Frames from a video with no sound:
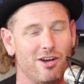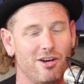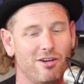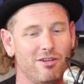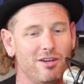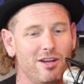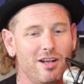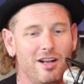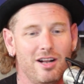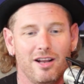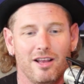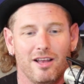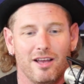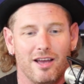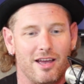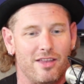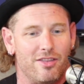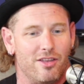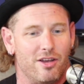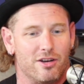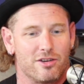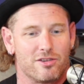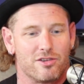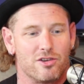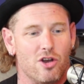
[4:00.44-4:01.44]
you know,
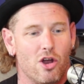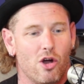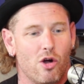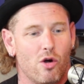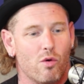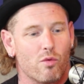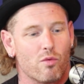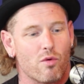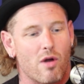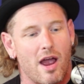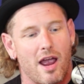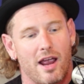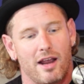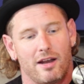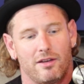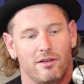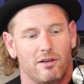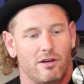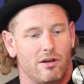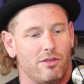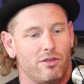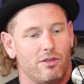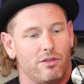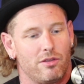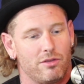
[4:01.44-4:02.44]
there's no
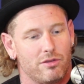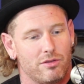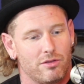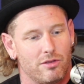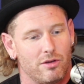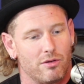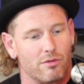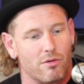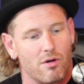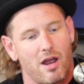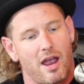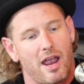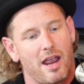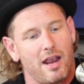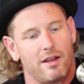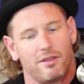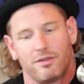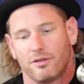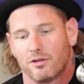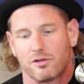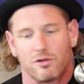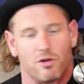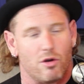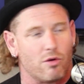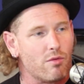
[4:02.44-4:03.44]
right on the
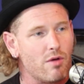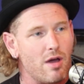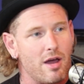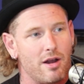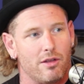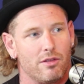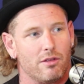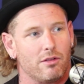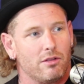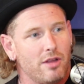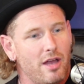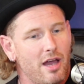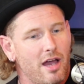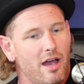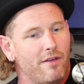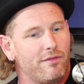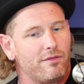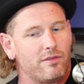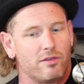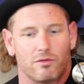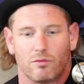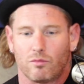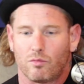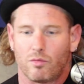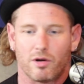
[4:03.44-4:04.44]
right, there's no right on the
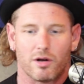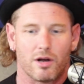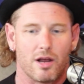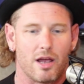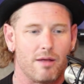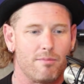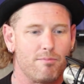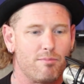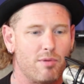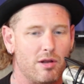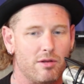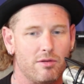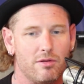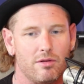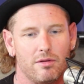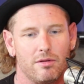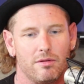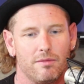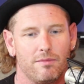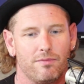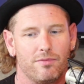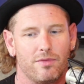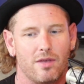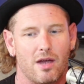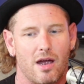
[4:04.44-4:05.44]
left. But
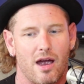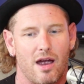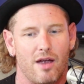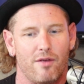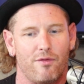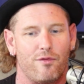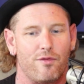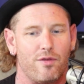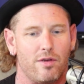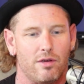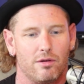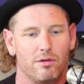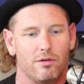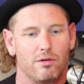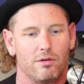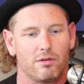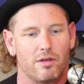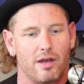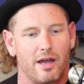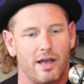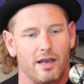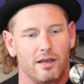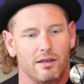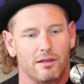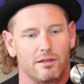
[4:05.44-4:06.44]
I feel
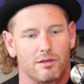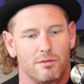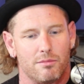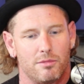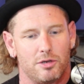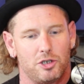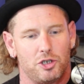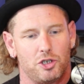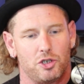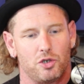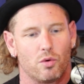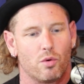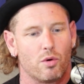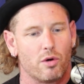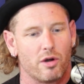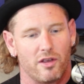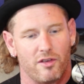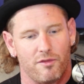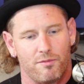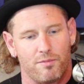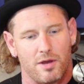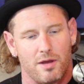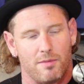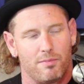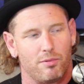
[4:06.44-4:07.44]
like the
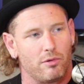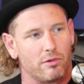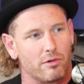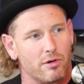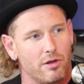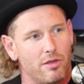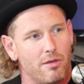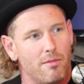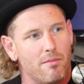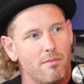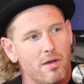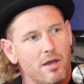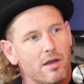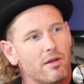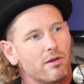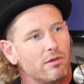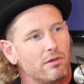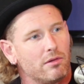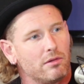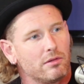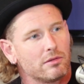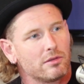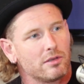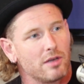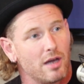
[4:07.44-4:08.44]
majority of people are in the
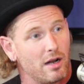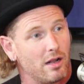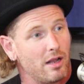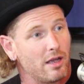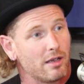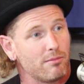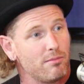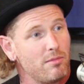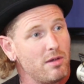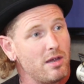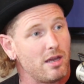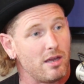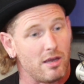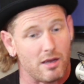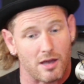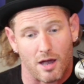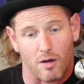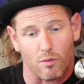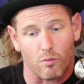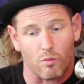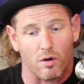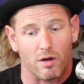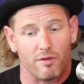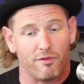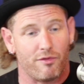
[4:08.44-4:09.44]
middle, kind of like me. You
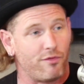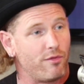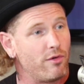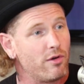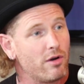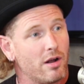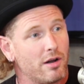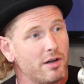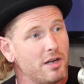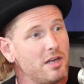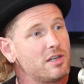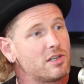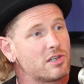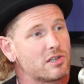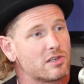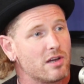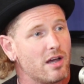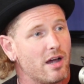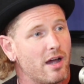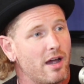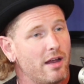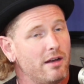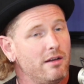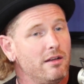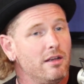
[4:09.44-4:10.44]
got one foot on each
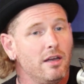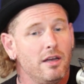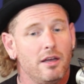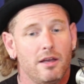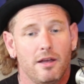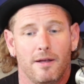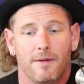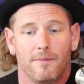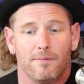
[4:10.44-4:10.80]
side,